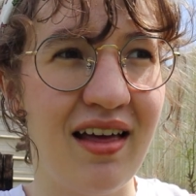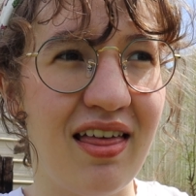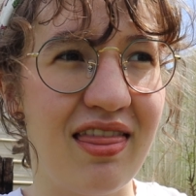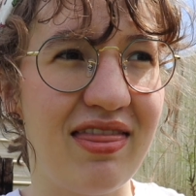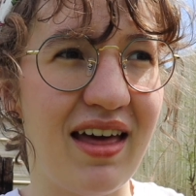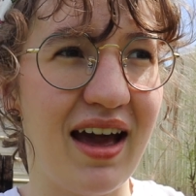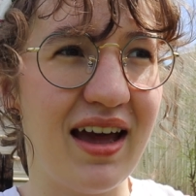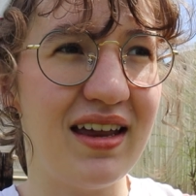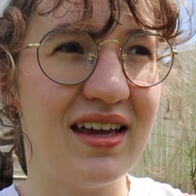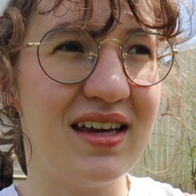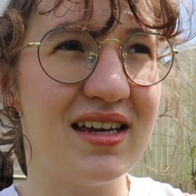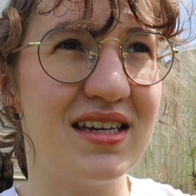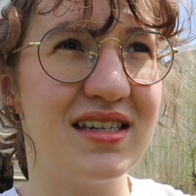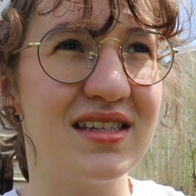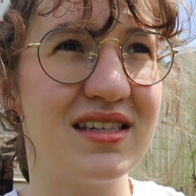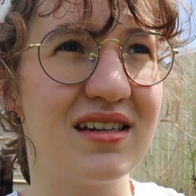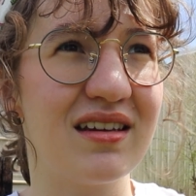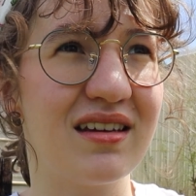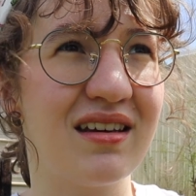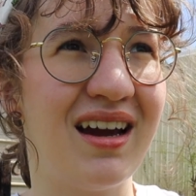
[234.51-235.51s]
that
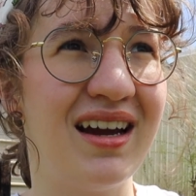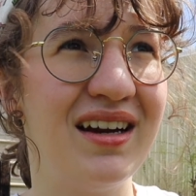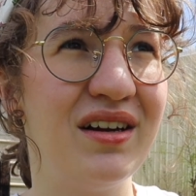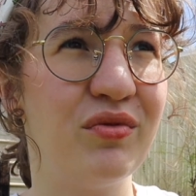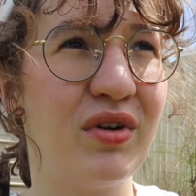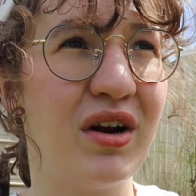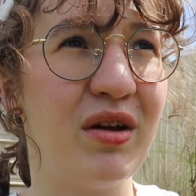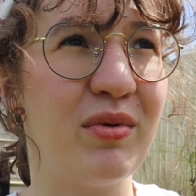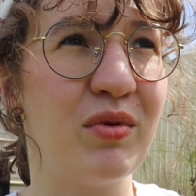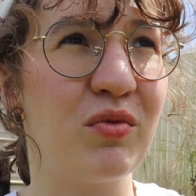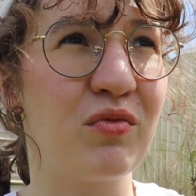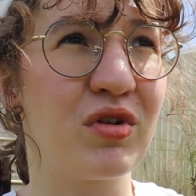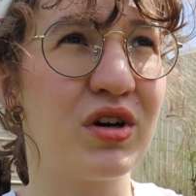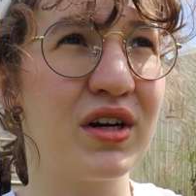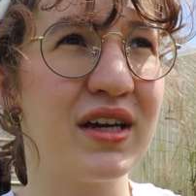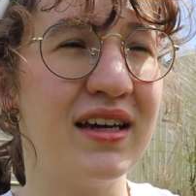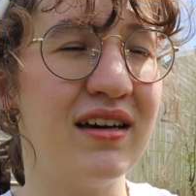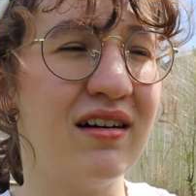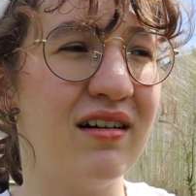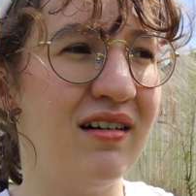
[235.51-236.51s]
is kind of what I've been
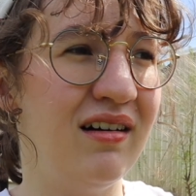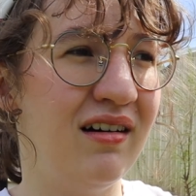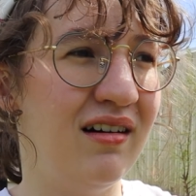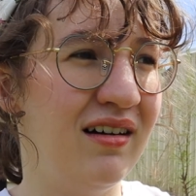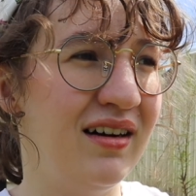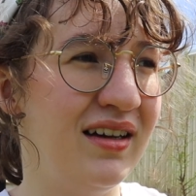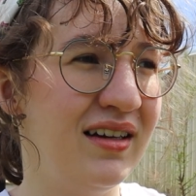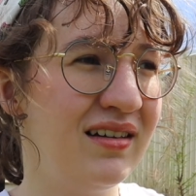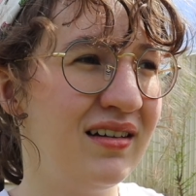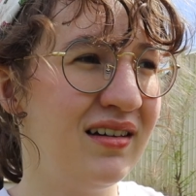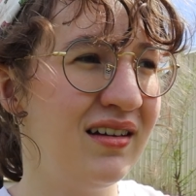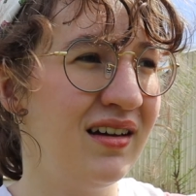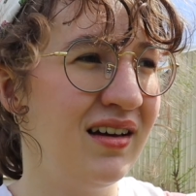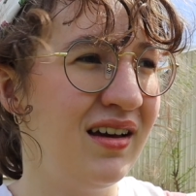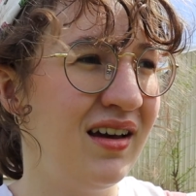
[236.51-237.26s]
working on.